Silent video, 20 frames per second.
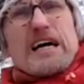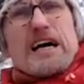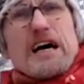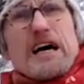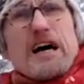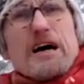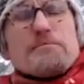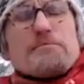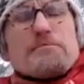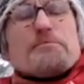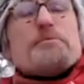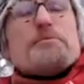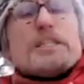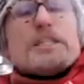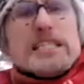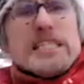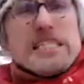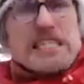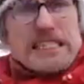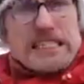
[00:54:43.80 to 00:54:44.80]
I'm
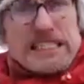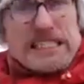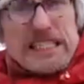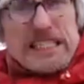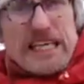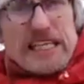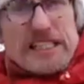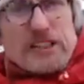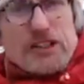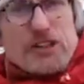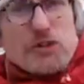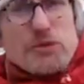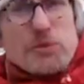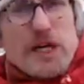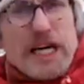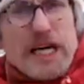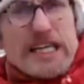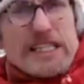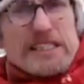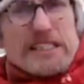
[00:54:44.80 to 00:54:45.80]
pleased that
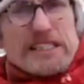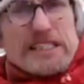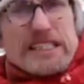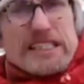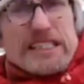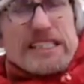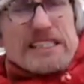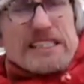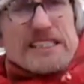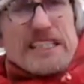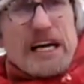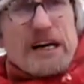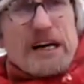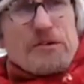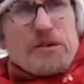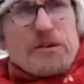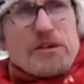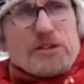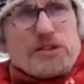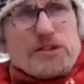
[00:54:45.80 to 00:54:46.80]
UN is now
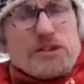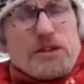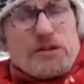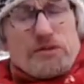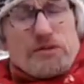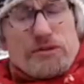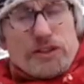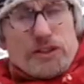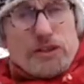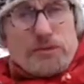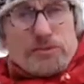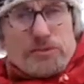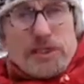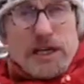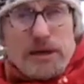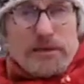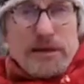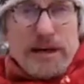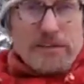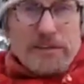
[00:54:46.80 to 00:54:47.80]
also for some
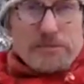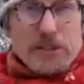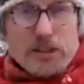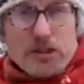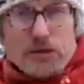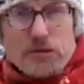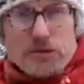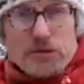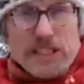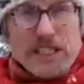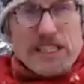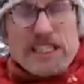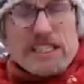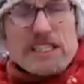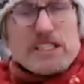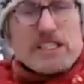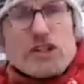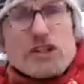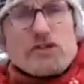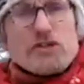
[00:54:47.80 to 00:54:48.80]
time have been using
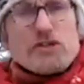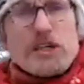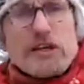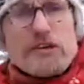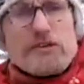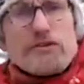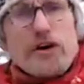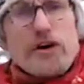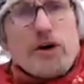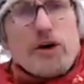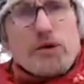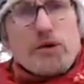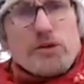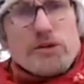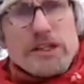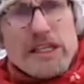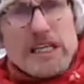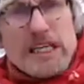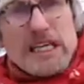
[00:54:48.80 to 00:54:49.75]
this threefold